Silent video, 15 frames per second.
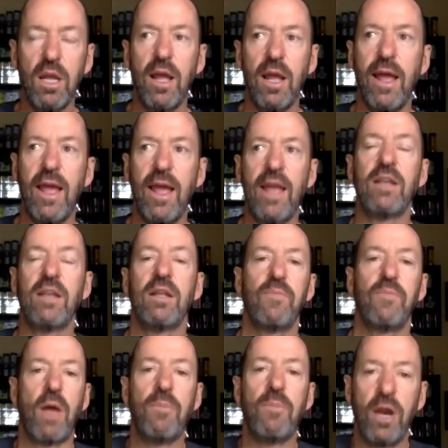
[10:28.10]
And I
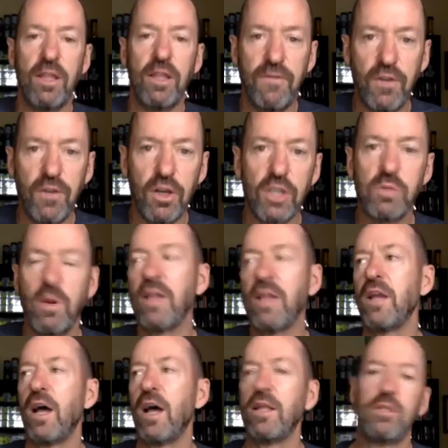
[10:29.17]
play the first one.
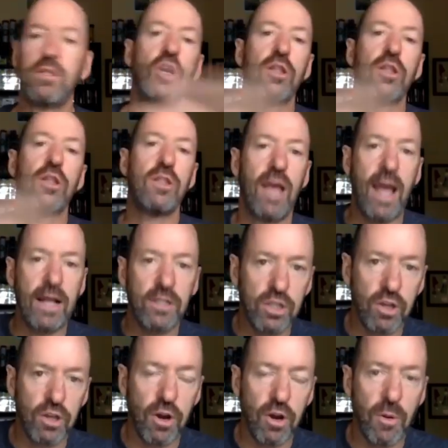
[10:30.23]
You, they had to
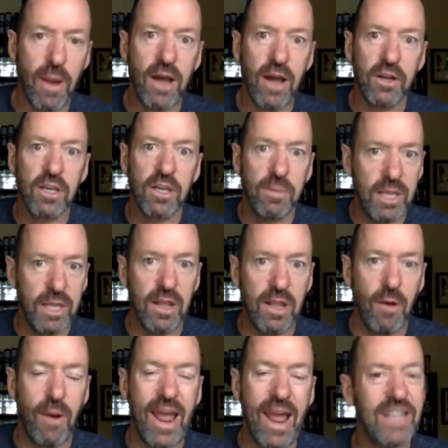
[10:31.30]
turn around and commit their
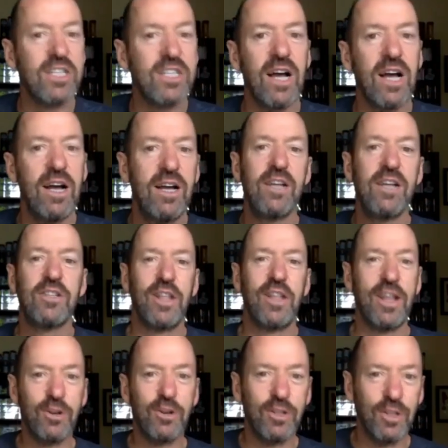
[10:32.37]
answer, so they
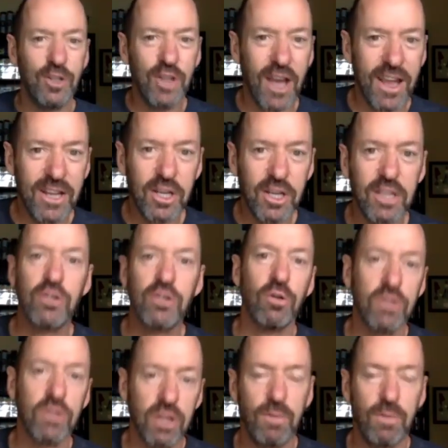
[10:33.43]
couldn't change it. Talk to
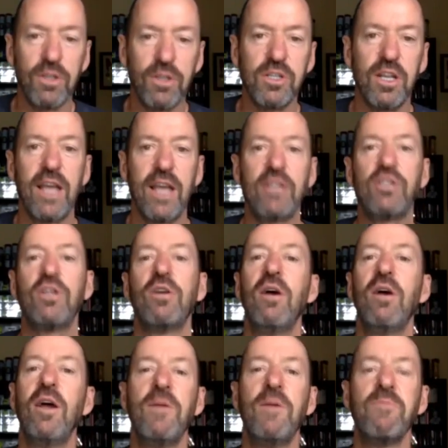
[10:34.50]
the person next to you,
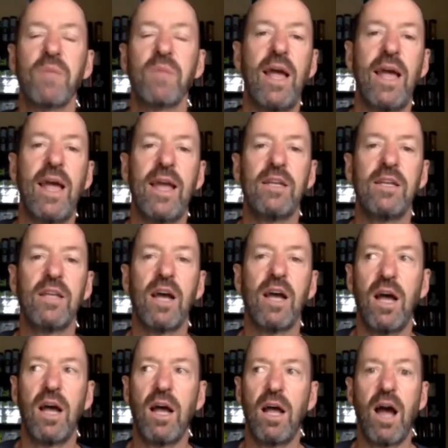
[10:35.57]
and
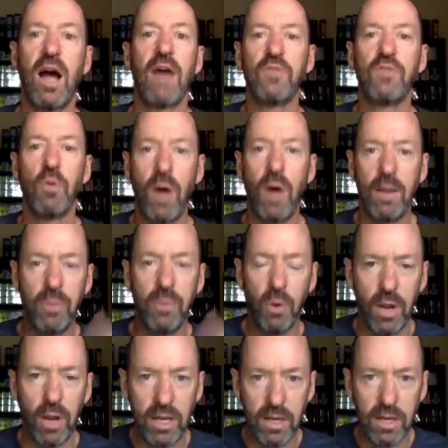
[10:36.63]
after one
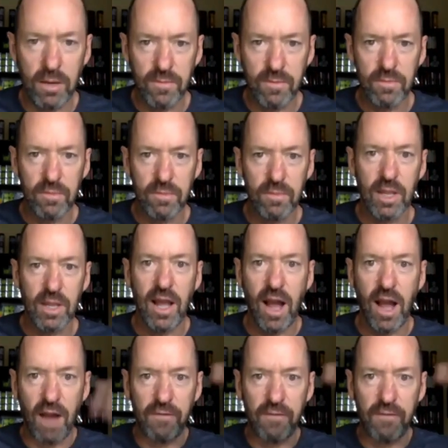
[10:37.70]
point, half the